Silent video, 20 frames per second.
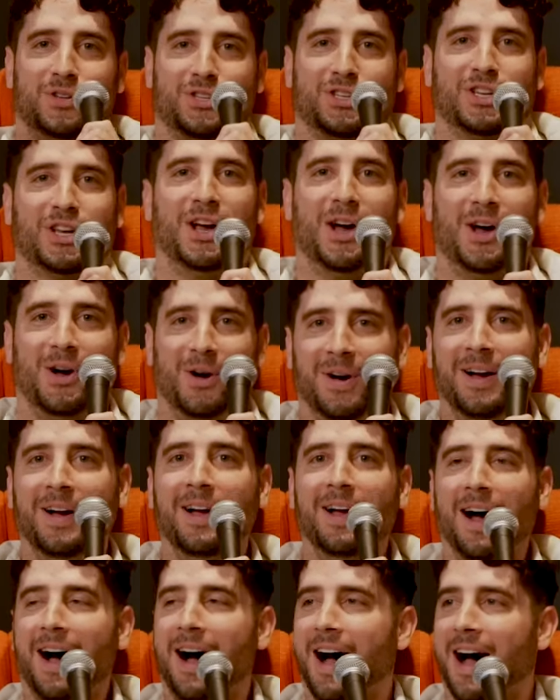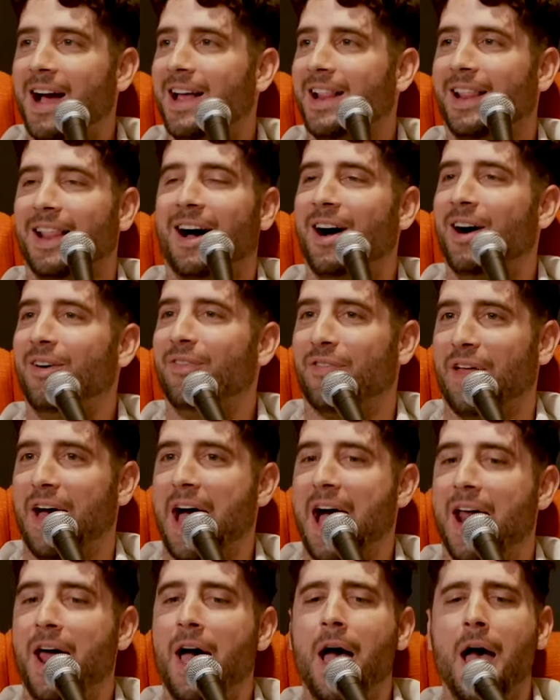I love
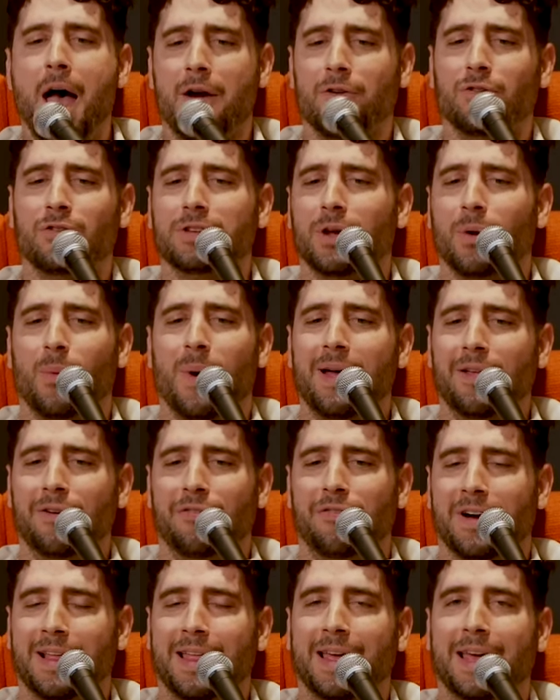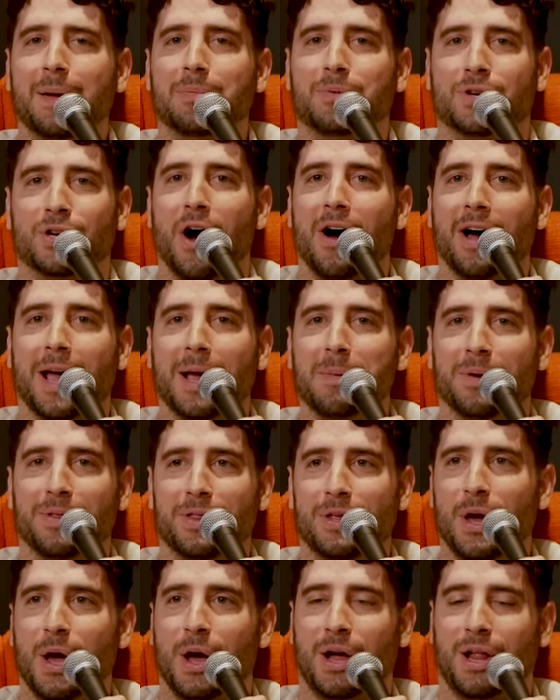that. Everyone's like, "Why the fuck do they keep talking about
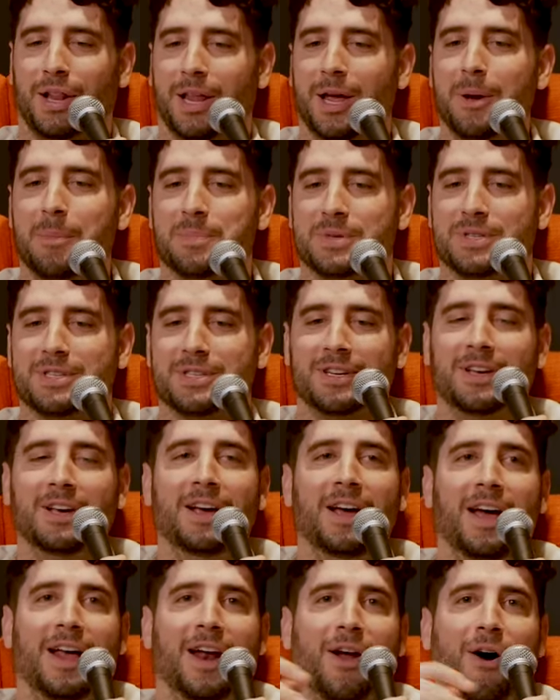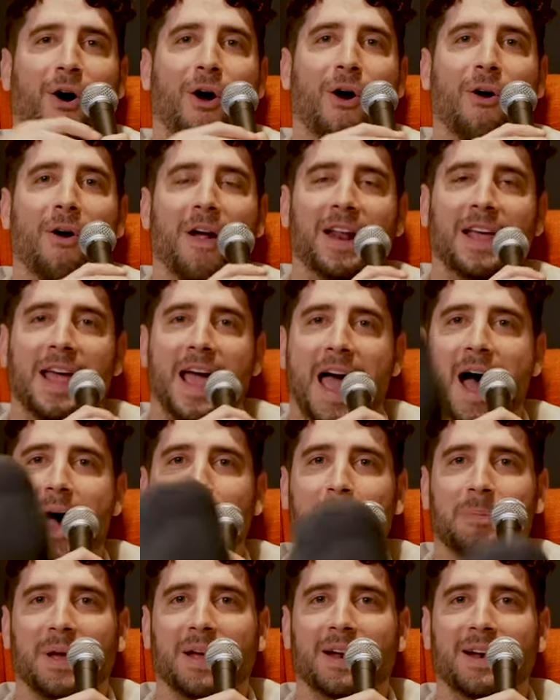the eclipse?" We really
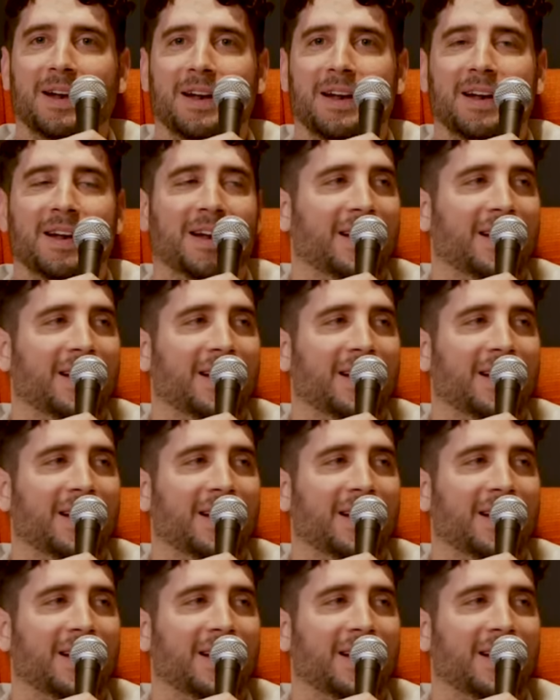liked it.